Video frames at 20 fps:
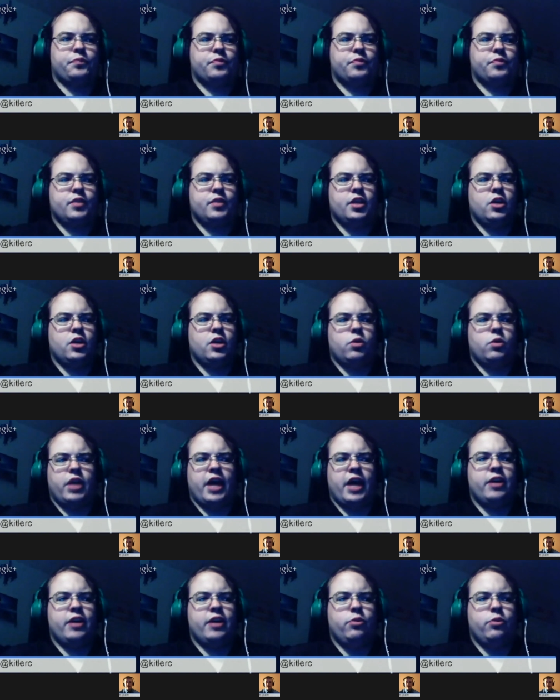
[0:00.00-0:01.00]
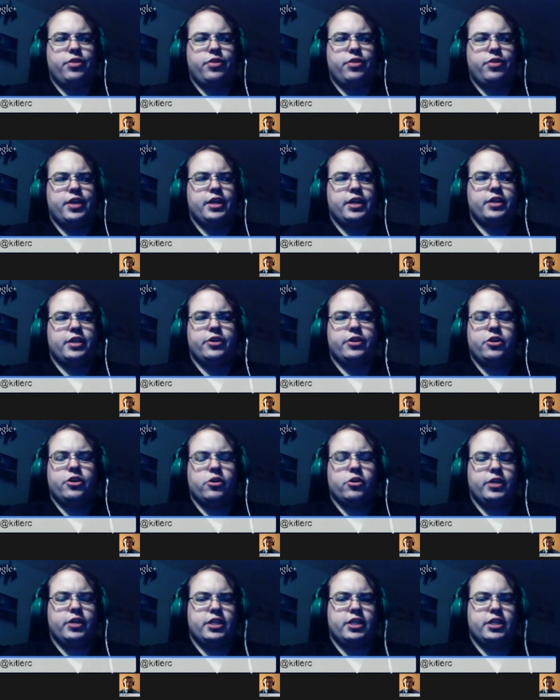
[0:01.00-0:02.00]
You know what? I don't think they're
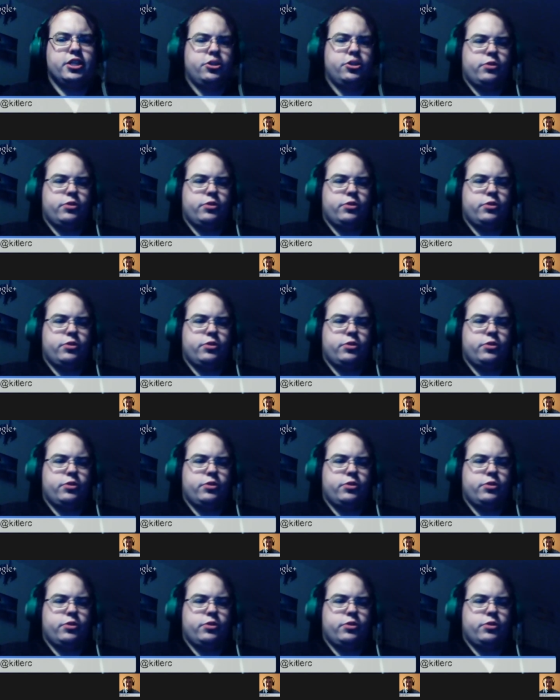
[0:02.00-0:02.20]
going to do